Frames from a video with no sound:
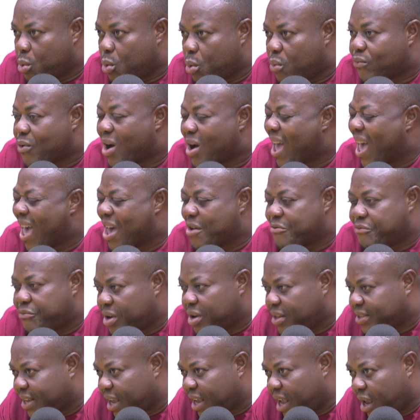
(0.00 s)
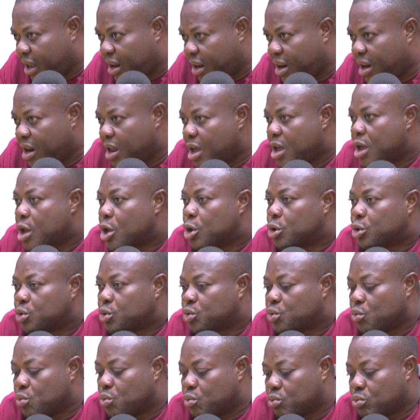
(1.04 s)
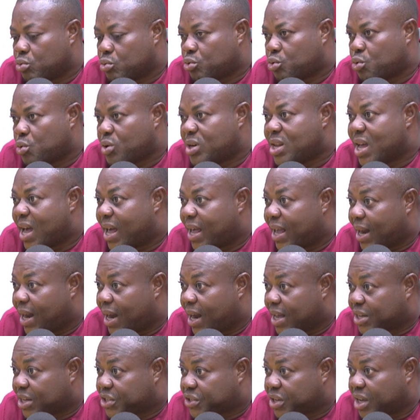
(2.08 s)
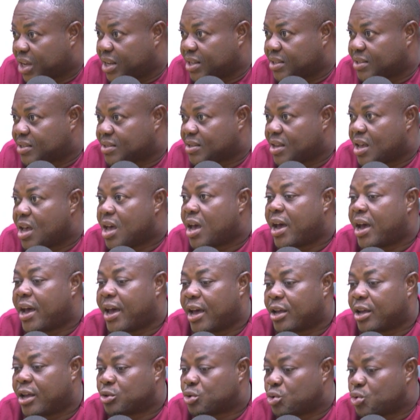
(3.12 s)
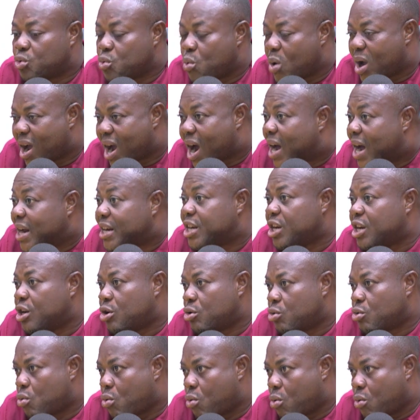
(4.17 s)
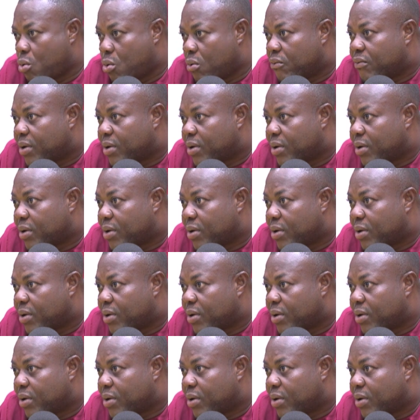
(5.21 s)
for everything to do their elections and to do a handing over.